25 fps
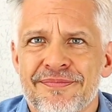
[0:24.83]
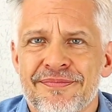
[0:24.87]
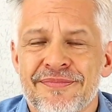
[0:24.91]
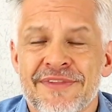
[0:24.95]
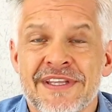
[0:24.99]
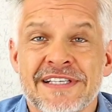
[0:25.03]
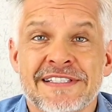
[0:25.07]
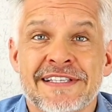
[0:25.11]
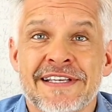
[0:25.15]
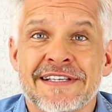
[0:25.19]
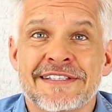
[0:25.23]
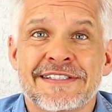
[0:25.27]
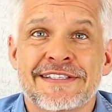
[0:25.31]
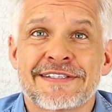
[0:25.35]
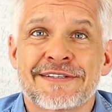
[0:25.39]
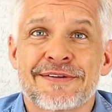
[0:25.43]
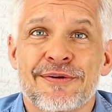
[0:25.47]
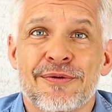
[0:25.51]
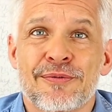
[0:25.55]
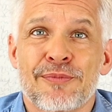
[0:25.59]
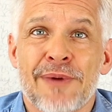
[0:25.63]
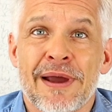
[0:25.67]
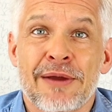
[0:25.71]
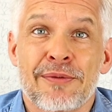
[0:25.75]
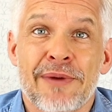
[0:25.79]
This is
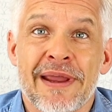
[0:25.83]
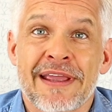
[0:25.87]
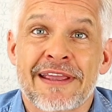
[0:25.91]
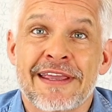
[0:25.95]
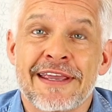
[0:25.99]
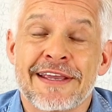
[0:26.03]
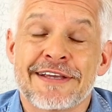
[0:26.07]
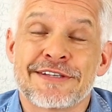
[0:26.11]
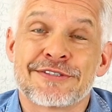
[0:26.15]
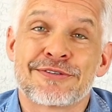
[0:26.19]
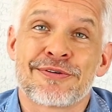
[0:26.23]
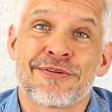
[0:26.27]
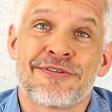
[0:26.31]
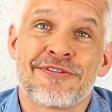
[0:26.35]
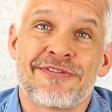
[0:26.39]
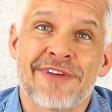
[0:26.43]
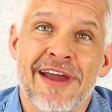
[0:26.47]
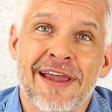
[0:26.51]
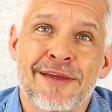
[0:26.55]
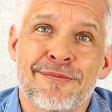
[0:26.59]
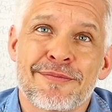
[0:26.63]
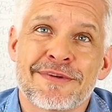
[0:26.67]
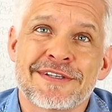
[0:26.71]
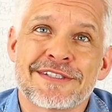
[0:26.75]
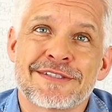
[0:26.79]
why Reiki is so
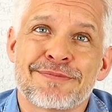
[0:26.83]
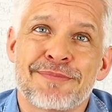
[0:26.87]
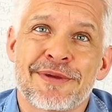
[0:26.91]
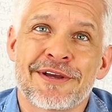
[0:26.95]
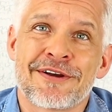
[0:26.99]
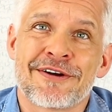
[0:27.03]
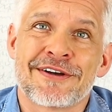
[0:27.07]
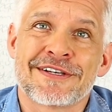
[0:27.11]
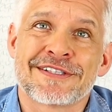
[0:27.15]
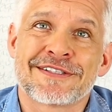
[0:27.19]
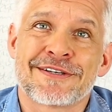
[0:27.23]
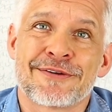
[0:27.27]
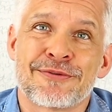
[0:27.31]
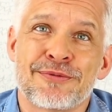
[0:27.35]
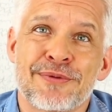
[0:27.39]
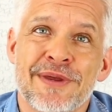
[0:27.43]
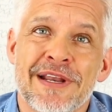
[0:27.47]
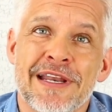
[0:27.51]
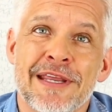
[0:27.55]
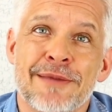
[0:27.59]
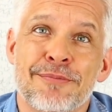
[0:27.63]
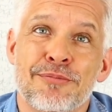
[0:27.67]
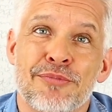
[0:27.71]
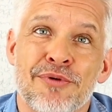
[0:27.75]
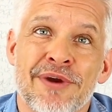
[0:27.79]
famous, because it
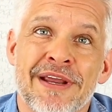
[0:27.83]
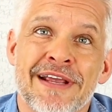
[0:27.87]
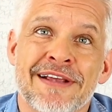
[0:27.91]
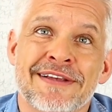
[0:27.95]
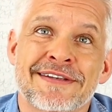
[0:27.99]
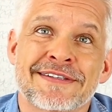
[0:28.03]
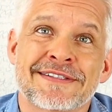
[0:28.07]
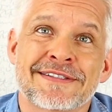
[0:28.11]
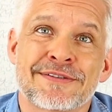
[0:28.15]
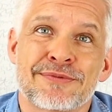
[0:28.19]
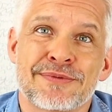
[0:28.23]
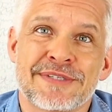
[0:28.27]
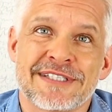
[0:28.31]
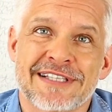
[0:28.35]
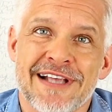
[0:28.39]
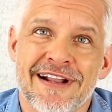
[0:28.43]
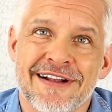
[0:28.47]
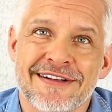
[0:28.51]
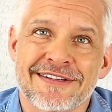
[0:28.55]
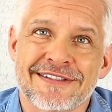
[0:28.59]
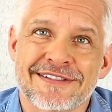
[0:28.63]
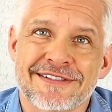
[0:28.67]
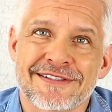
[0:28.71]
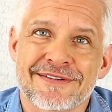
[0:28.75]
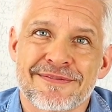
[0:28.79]
really brings
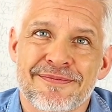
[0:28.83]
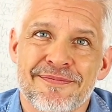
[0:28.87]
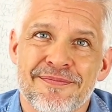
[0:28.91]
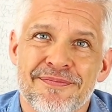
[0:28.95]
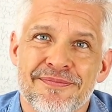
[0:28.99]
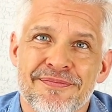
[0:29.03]
results.